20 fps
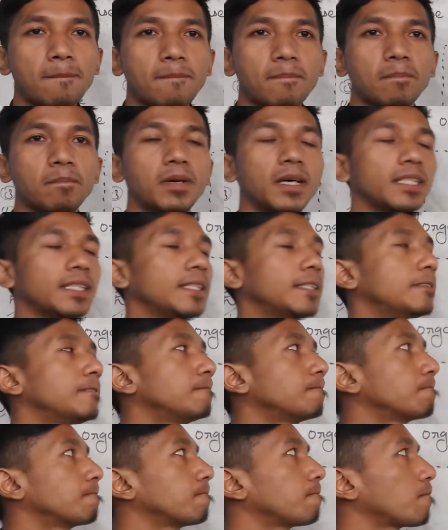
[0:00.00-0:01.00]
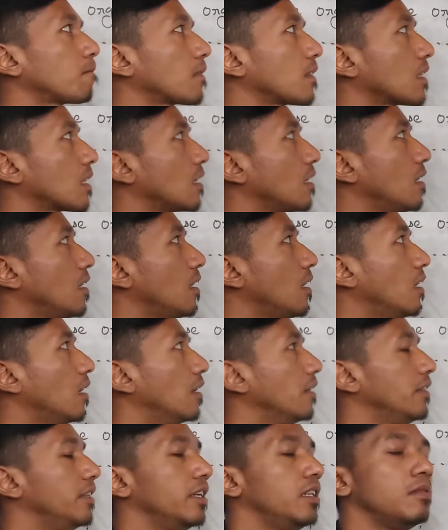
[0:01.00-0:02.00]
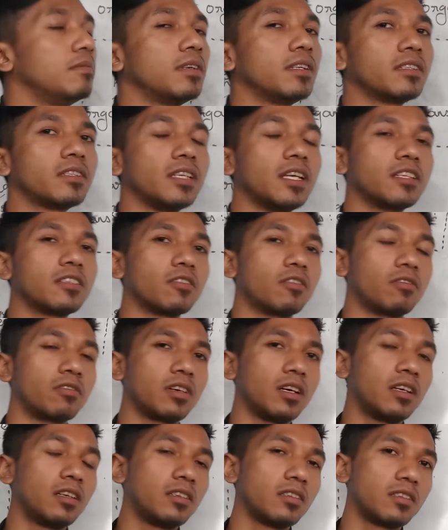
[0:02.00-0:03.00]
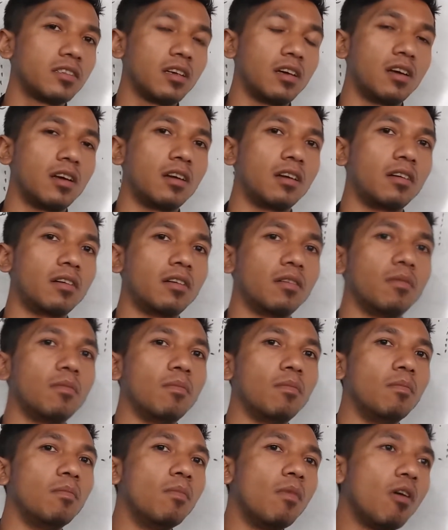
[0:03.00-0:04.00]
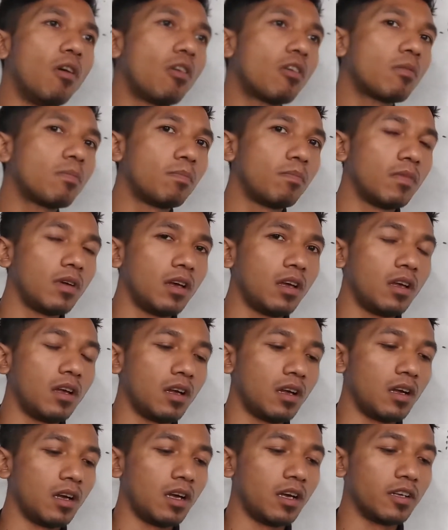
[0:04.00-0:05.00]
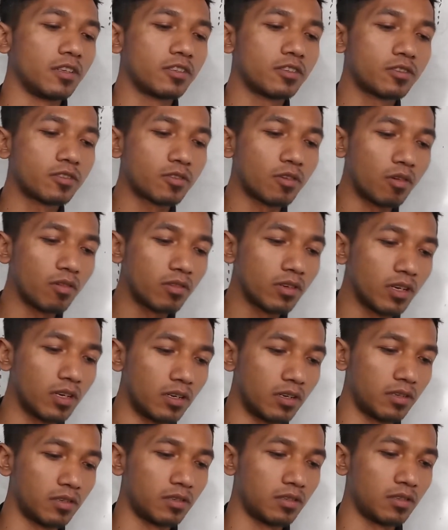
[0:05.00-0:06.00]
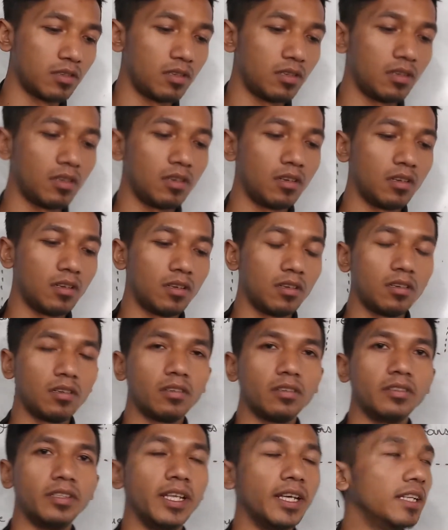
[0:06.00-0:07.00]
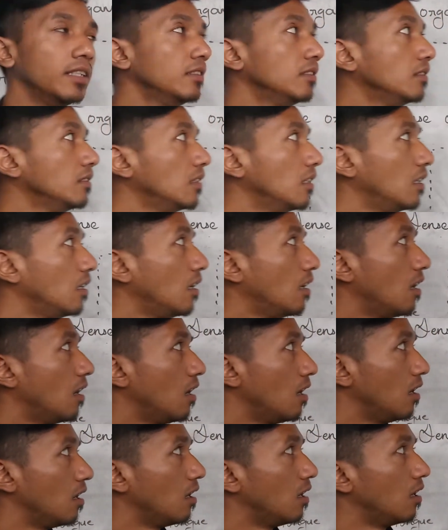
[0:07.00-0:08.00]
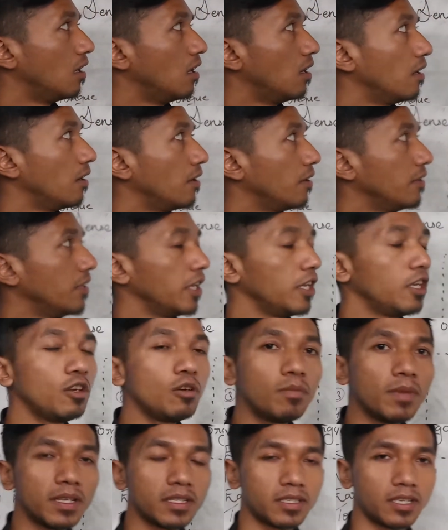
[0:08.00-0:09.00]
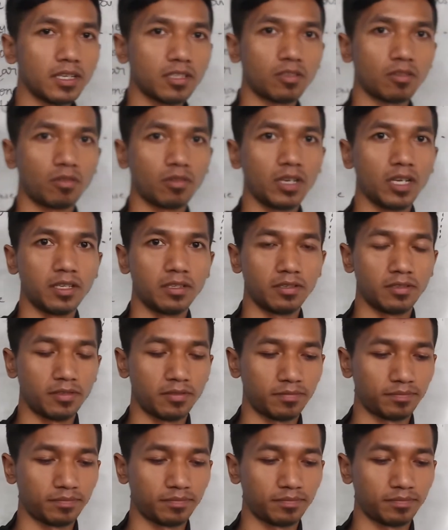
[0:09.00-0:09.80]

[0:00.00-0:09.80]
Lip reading: But the animal sense organs are more stronger than the human sense organs.